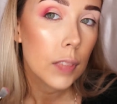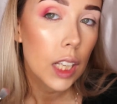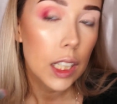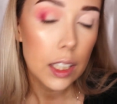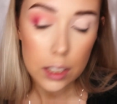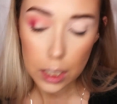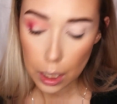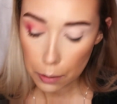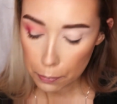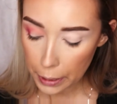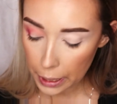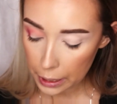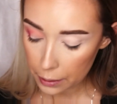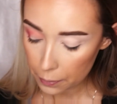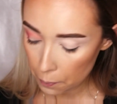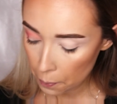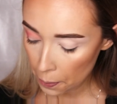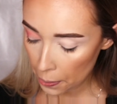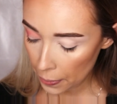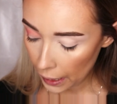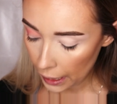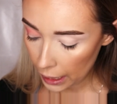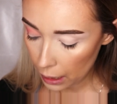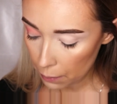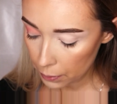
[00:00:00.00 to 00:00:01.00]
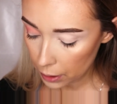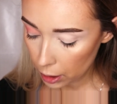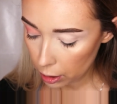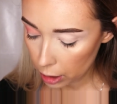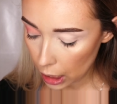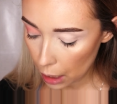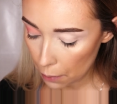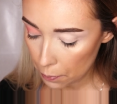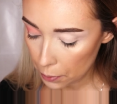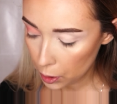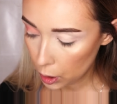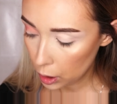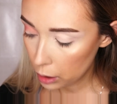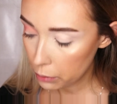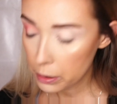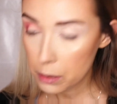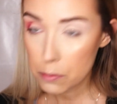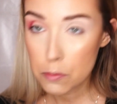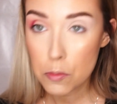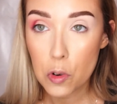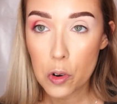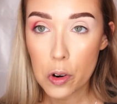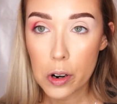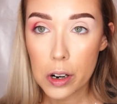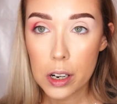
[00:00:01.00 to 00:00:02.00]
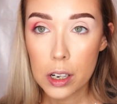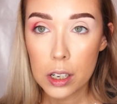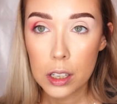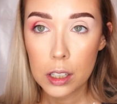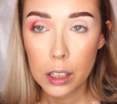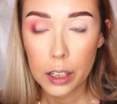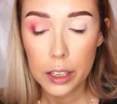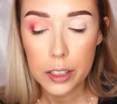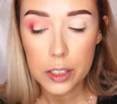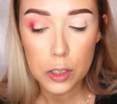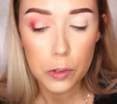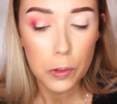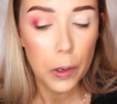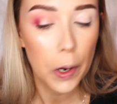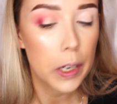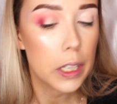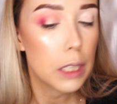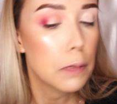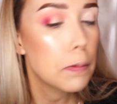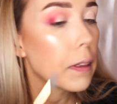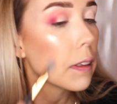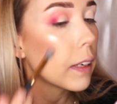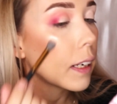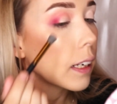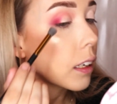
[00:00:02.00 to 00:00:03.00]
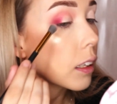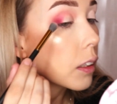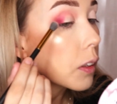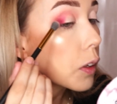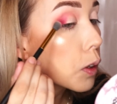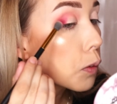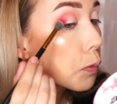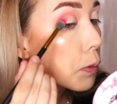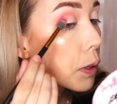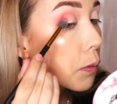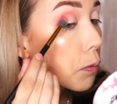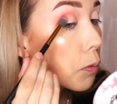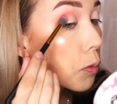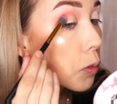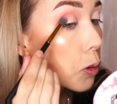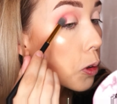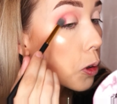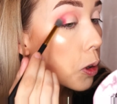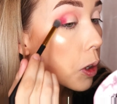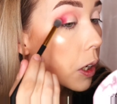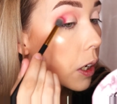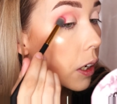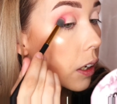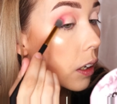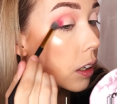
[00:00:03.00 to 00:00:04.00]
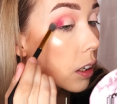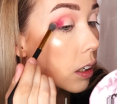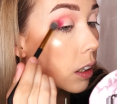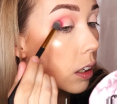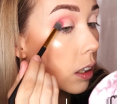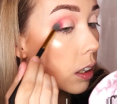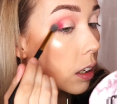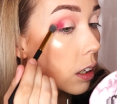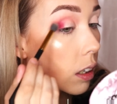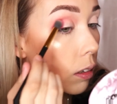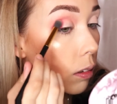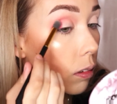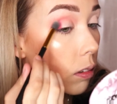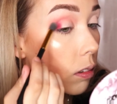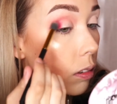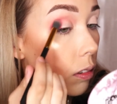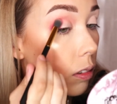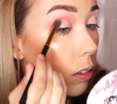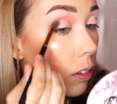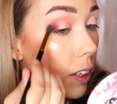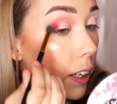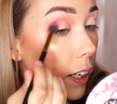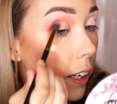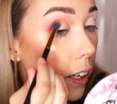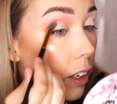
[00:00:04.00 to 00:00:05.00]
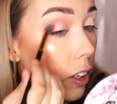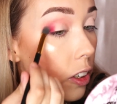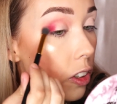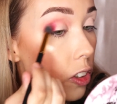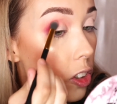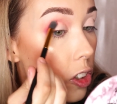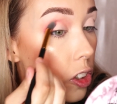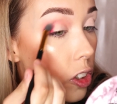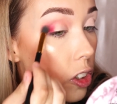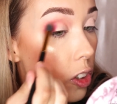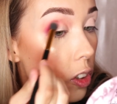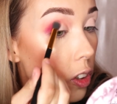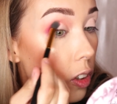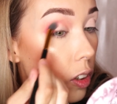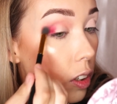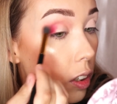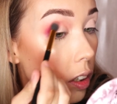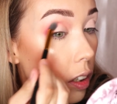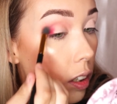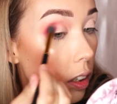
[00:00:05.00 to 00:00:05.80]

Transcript: That's not bad. I am going to grab a little bit more. I do want it to be like a little bit more rich.